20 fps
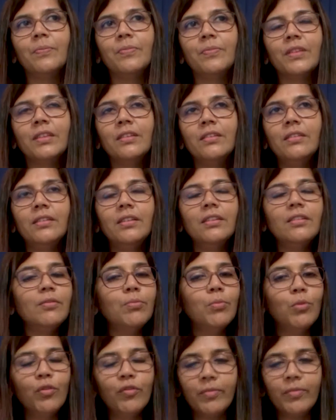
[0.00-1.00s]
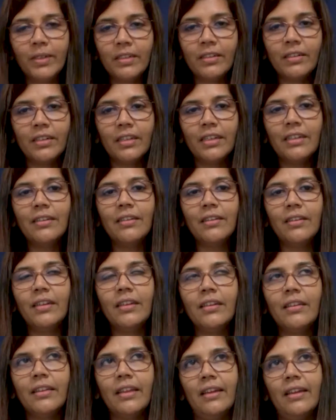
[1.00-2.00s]
this movement
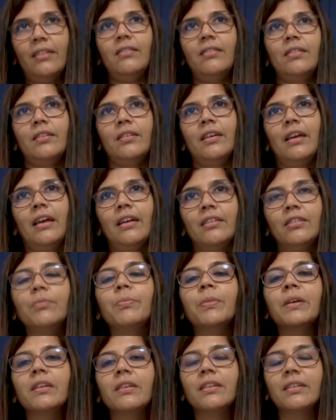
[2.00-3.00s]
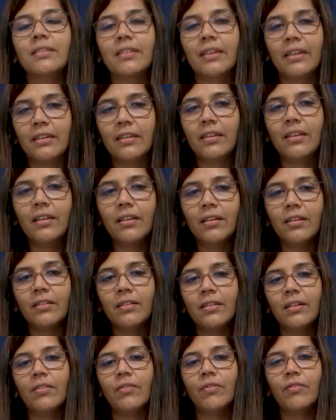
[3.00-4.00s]
in that aspect is, I think,
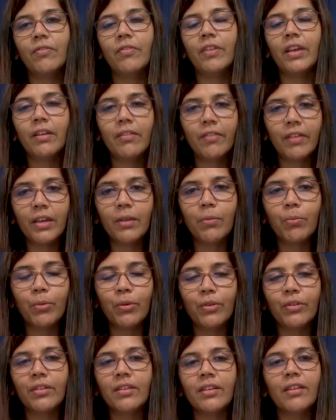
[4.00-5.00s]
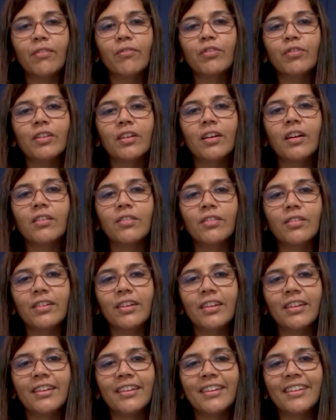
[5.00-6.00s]
a very, very important thing for the country.